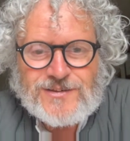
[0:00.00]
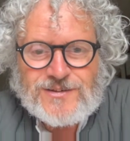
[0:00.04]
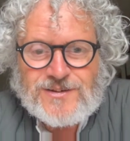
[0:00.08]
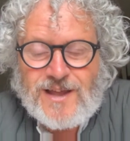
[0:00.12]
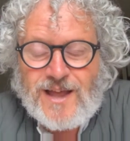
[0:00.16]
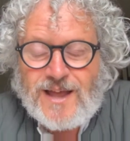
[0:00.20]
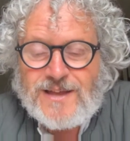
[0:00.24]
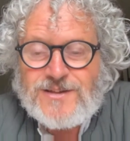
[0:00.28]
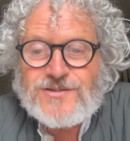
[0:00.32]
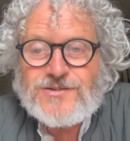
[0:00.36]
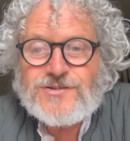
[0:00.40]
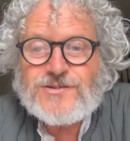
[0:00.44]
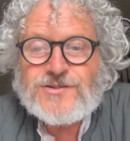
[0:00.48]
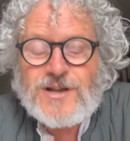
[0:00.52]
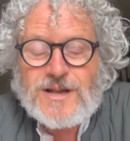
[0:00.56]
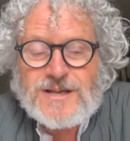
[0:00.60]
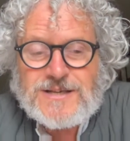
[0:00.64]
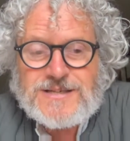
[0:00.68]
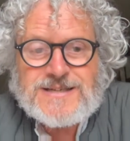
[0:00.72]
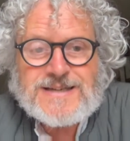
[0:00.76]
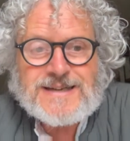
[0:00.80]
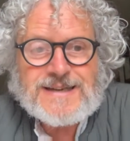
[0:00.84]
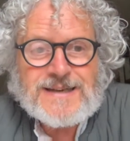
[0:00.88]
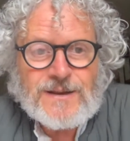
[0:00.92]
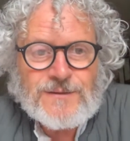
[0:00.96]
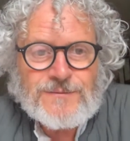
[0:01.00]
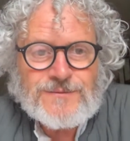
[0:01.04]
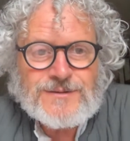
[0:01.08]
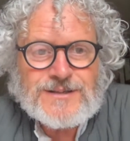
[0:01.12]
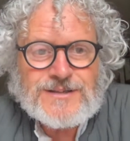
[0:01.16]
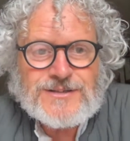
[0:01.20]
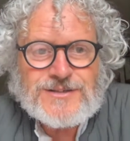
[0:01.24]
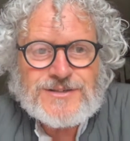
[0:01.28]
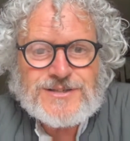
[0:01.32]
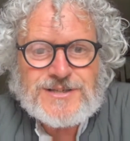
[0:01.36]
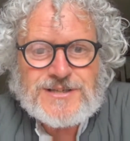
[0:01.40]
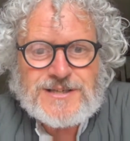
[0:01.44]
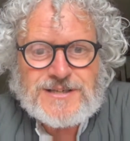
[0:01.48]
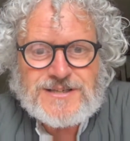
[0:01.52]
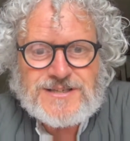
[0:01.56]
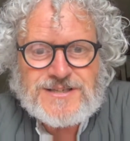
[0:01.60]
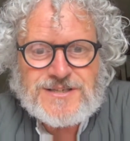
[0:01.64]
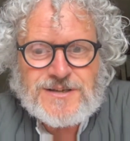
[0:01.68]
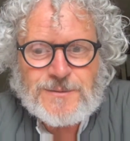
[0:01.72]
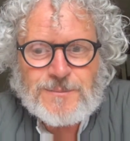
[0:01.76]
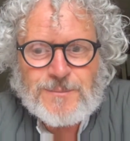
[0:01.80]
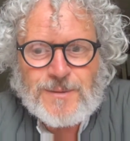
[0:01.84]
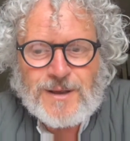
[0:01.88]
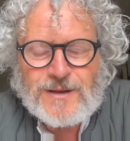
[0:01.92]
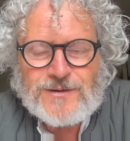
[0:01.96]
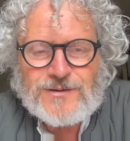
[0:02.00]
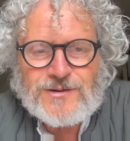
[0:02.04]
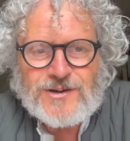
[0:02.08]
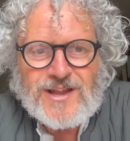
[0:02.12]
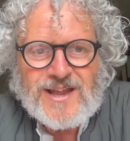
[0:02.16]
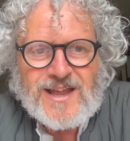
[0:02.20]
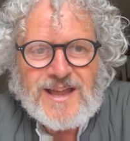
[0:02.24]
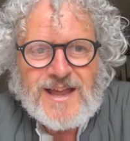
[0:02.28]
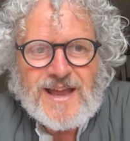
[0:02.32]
I just love these teas so much.